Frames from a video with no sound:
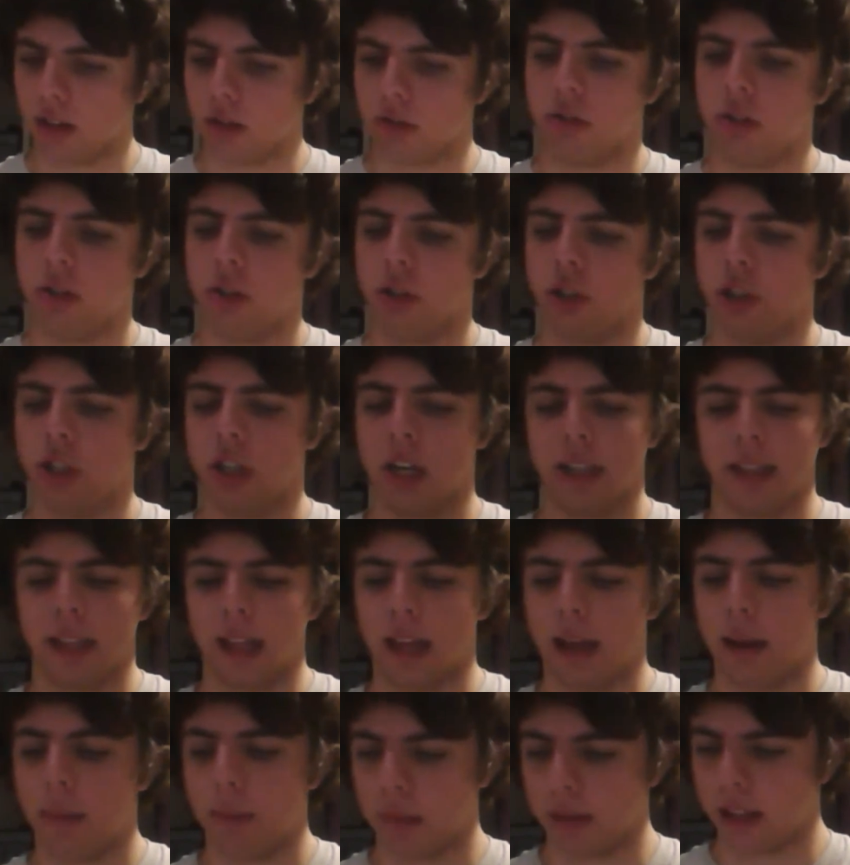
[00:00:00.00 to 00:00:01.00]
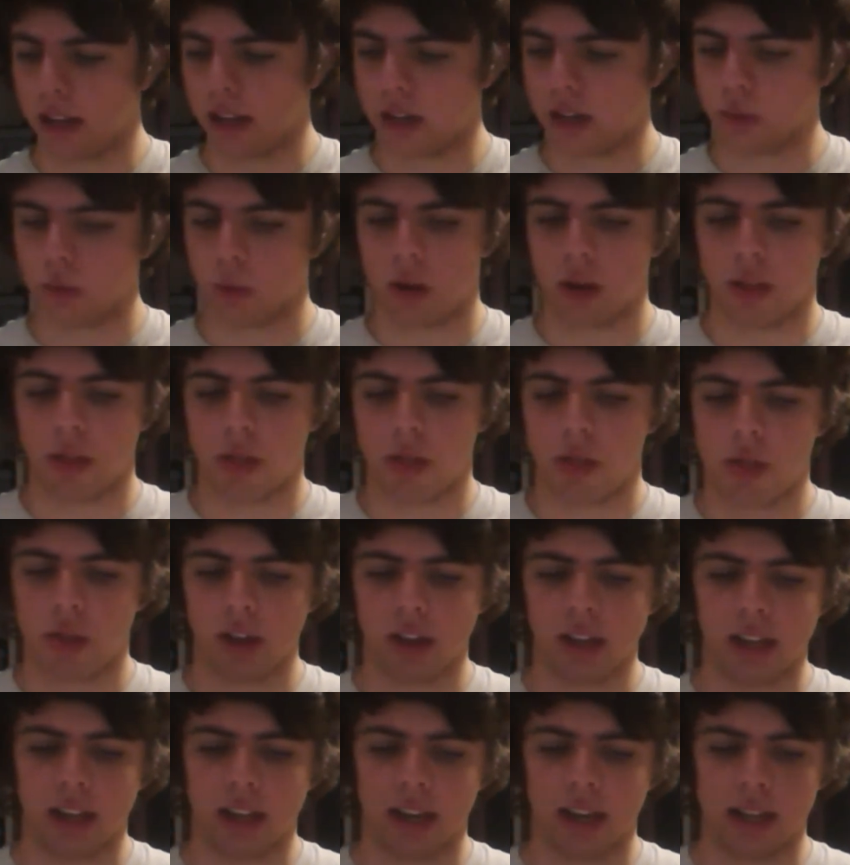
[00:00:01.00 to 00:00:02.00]
I'll just check that, but that is what I
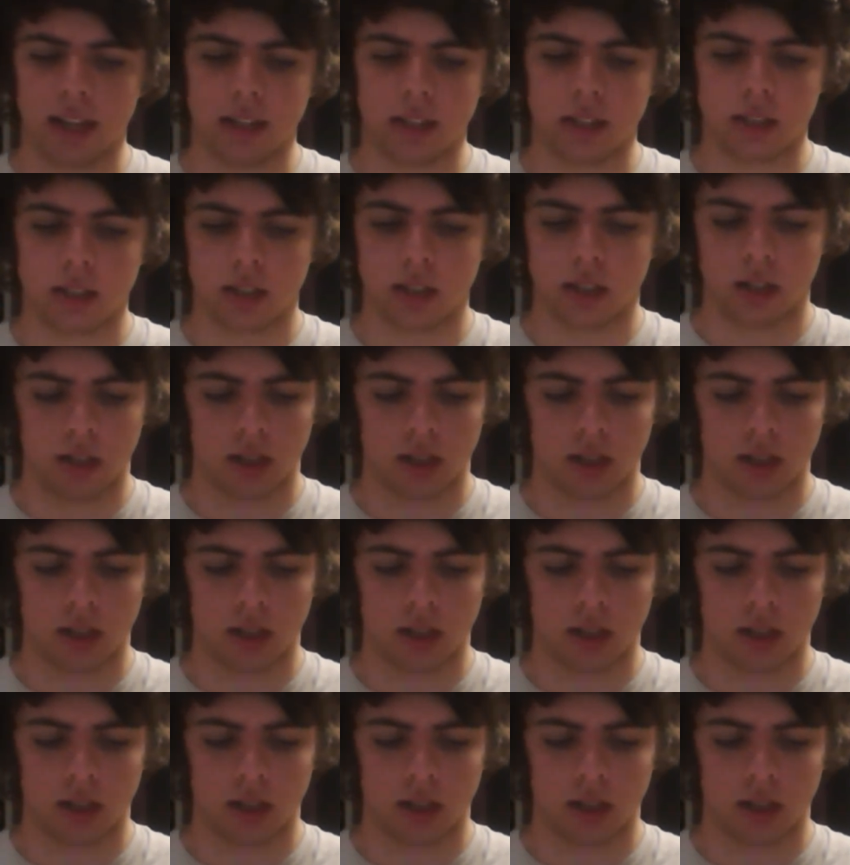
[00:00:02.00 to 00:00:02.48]
think it is.